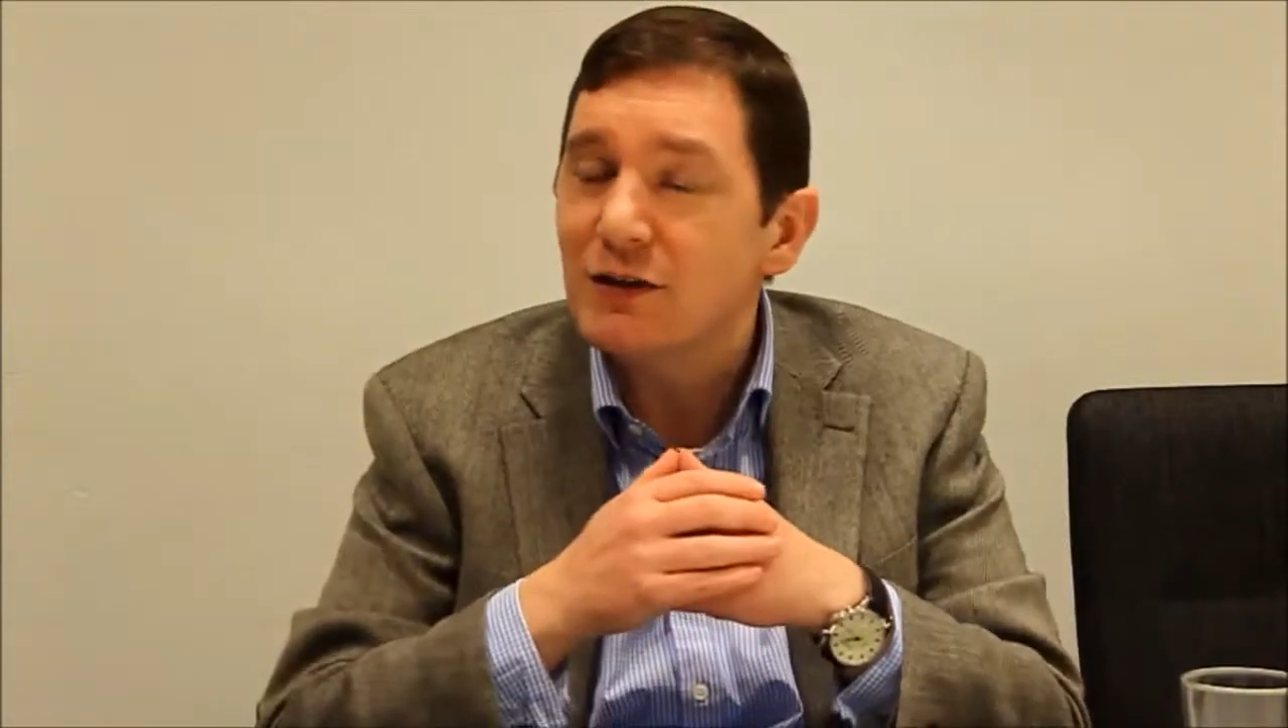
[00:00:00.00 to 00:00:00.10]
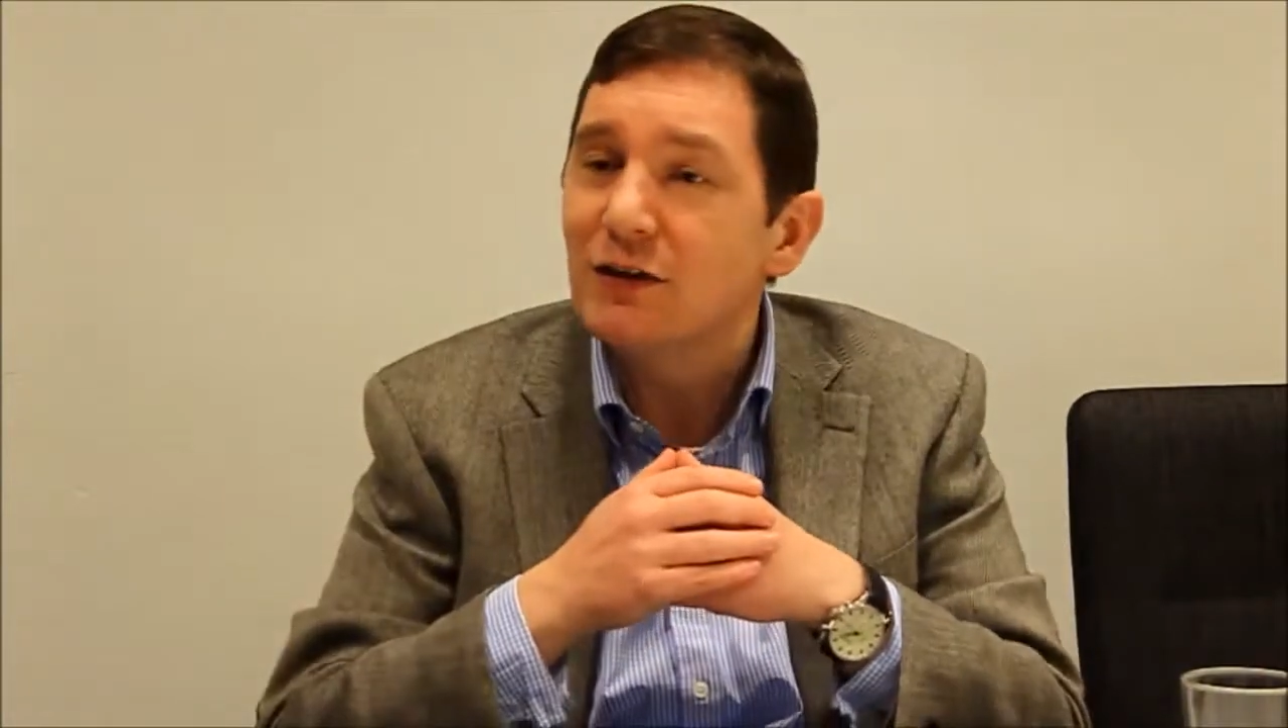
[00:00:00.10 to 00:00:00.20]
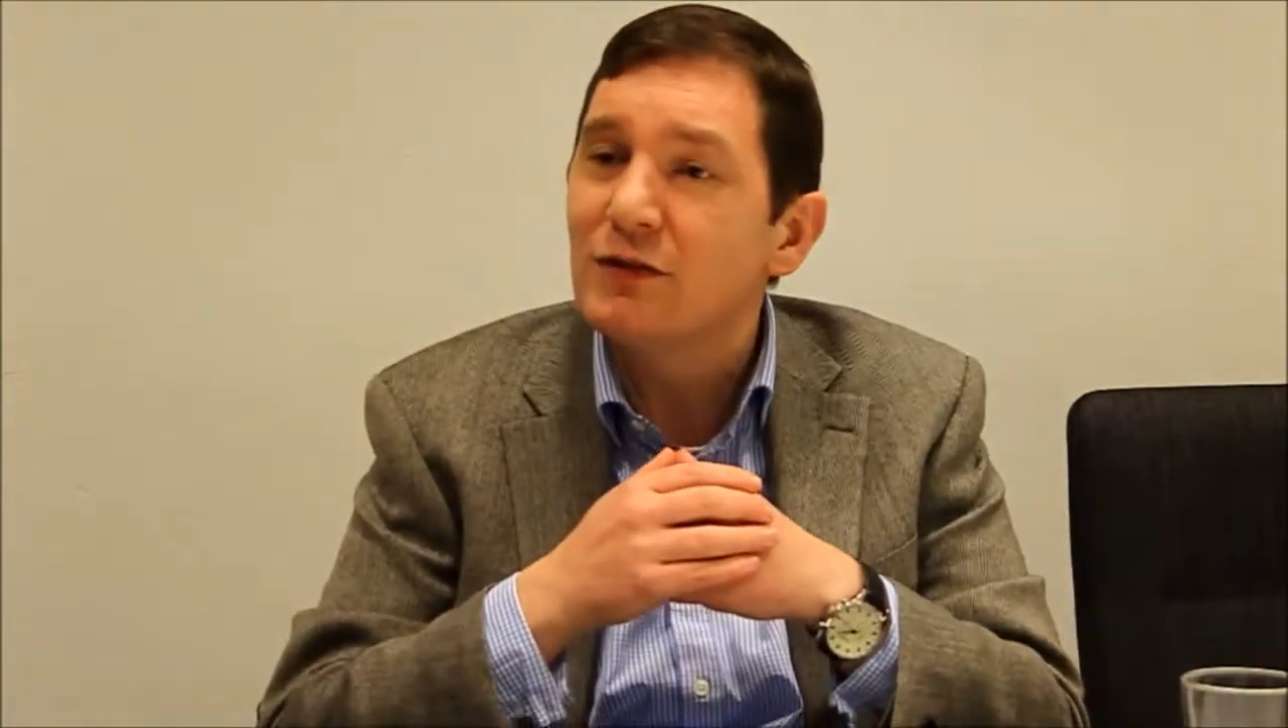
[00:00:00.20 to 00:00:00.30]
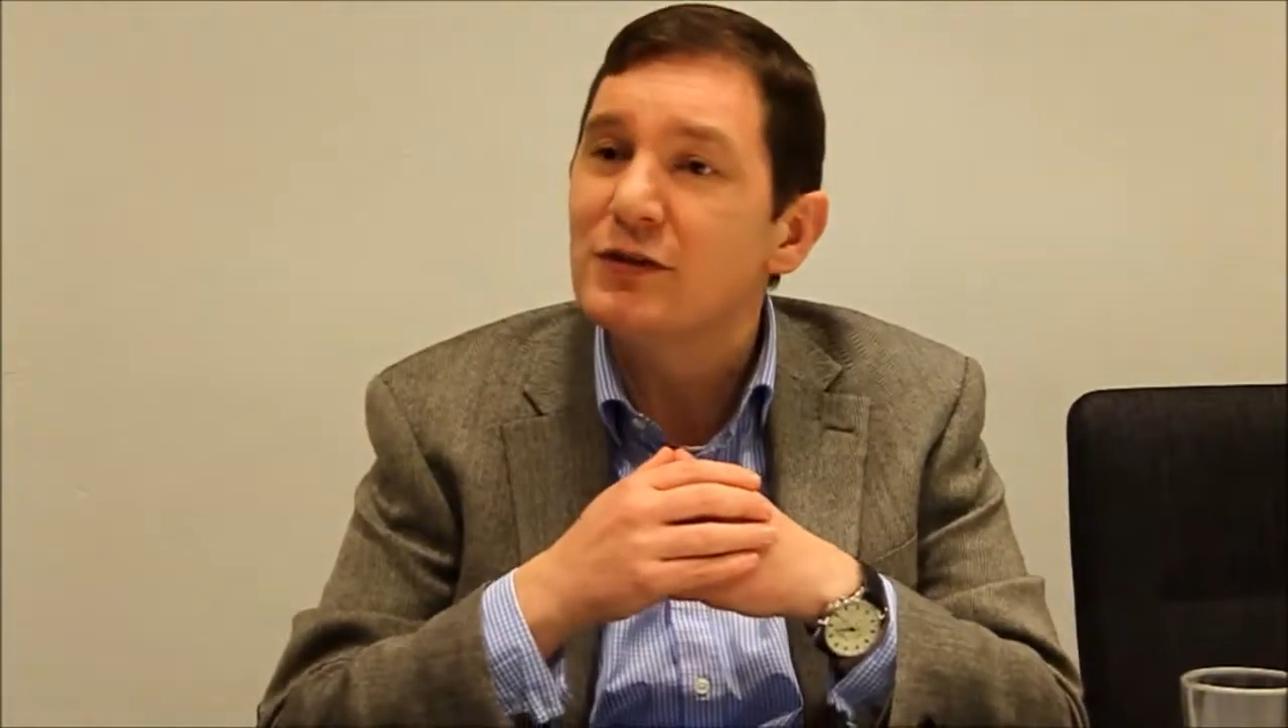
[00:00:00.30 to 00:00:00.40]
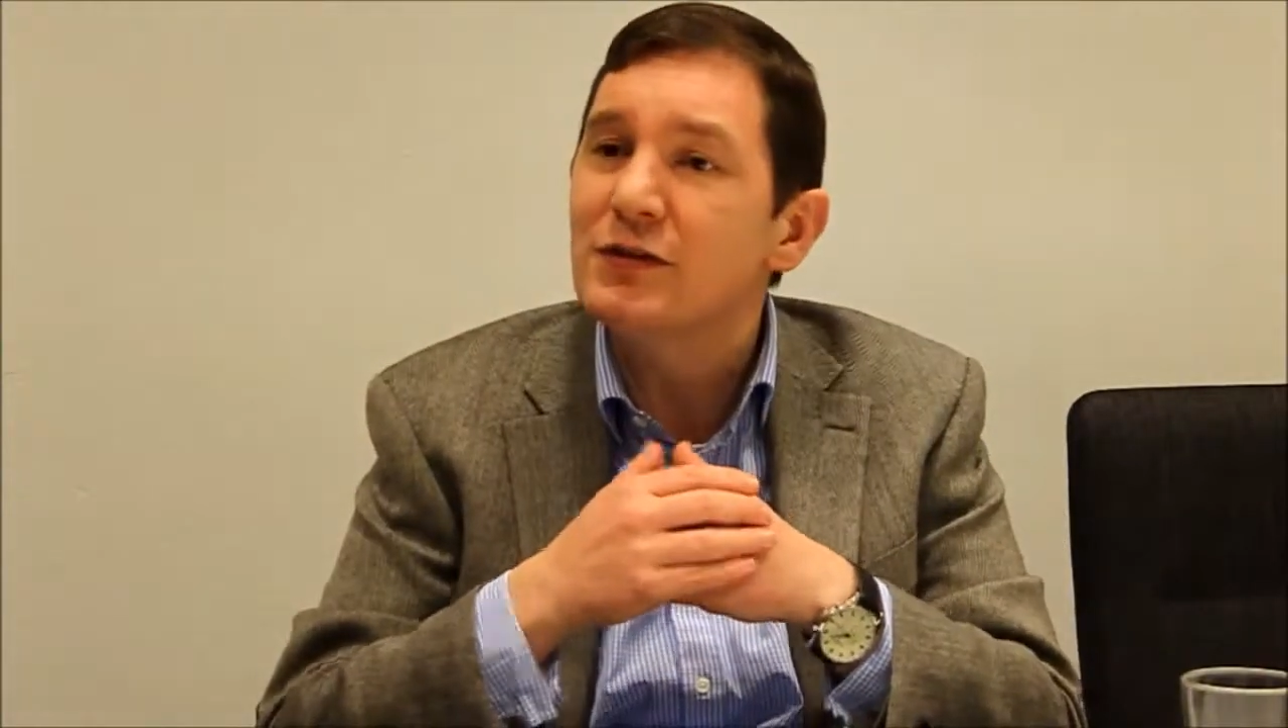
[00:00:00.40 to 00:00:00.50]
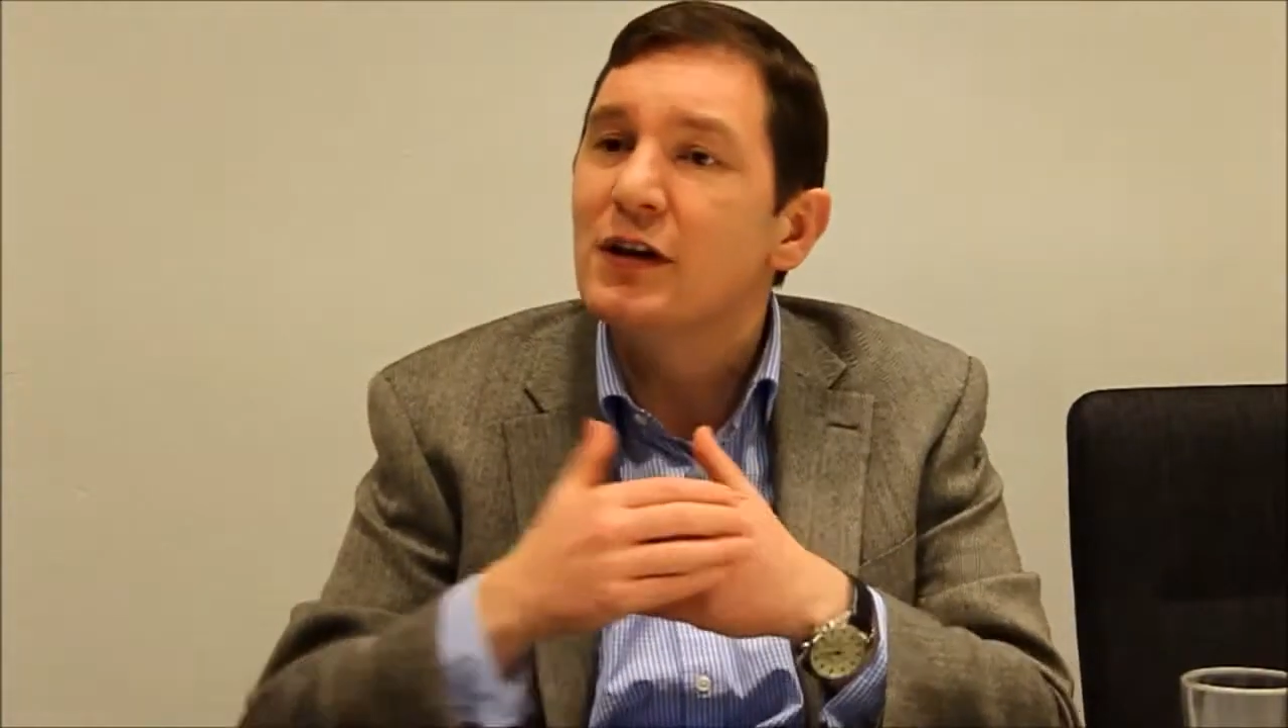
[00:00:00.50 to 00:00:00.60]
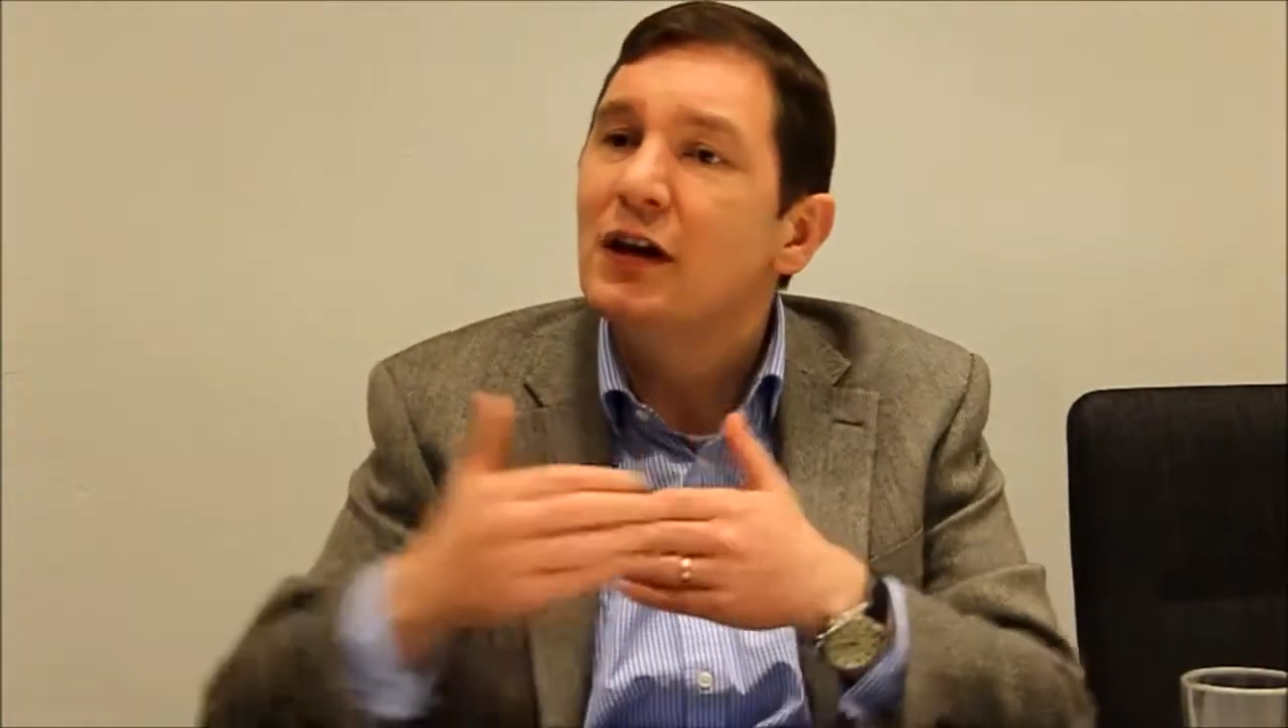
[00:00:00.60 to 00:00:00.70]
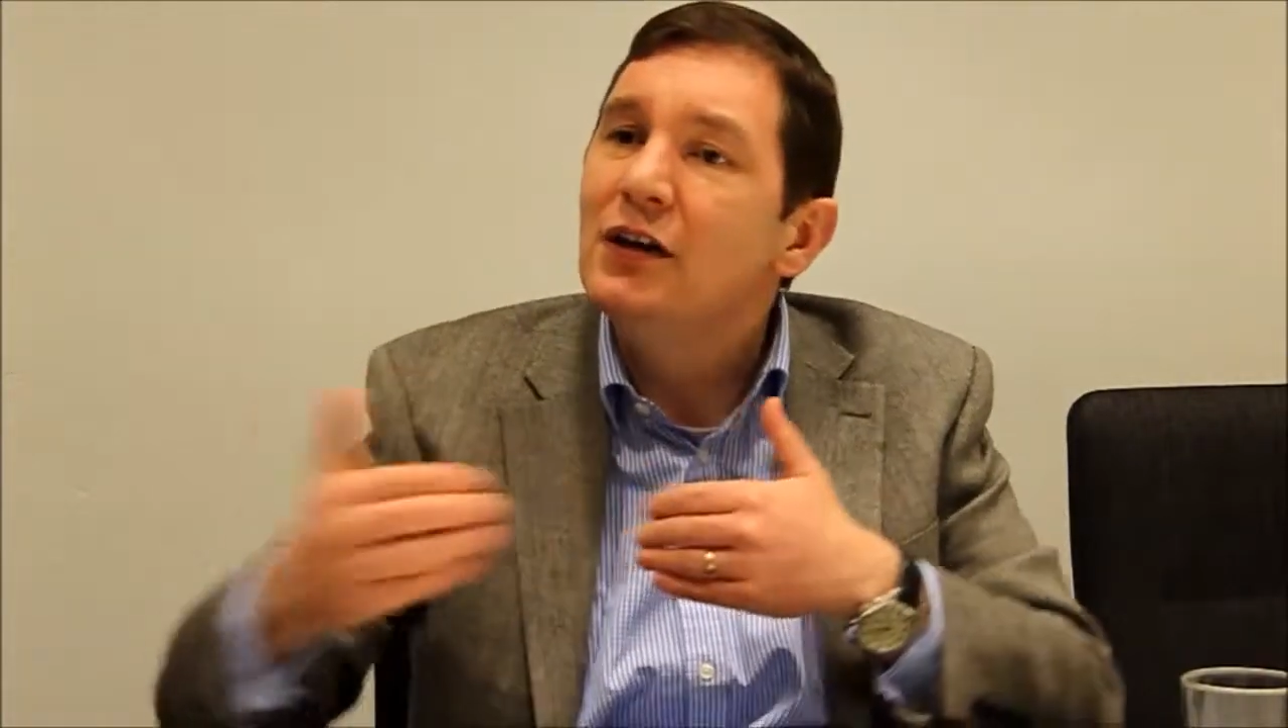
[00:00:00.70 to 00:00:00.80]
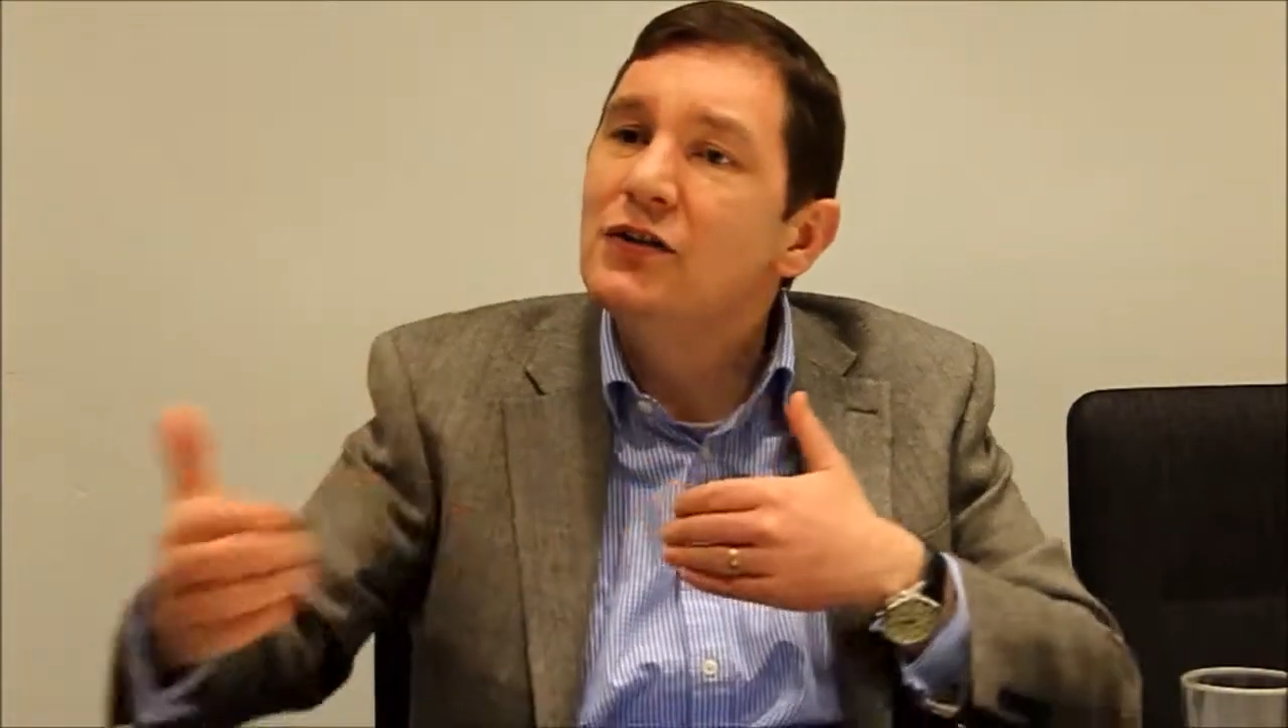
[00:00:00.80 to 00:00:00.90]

services.